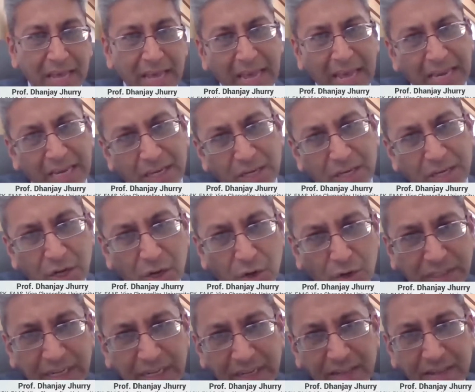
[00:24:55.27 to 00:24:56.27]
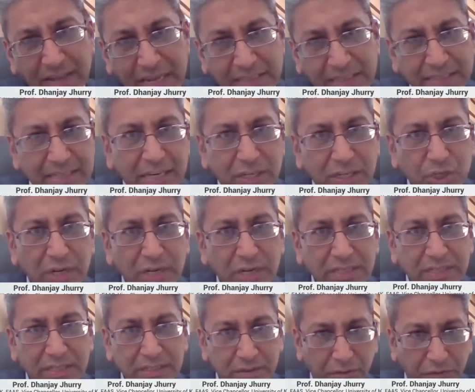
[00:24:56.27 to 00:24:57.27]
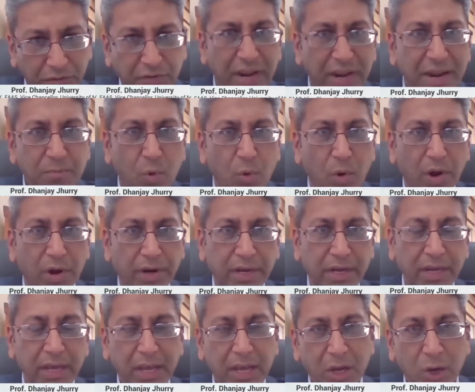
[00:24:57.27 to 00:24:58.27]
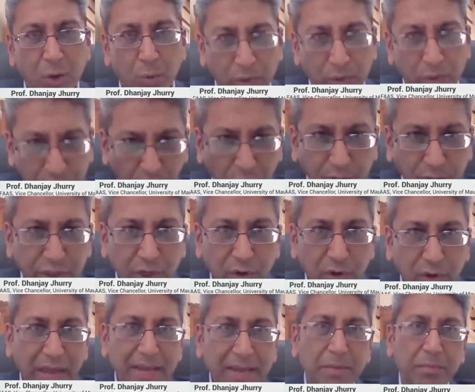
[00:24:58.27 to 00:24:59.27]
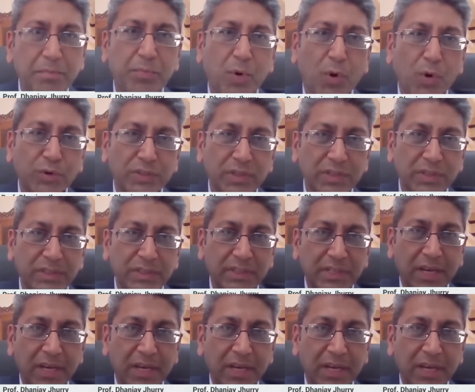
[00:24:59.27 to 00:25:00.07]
and using the SDGs as a framework was also an important,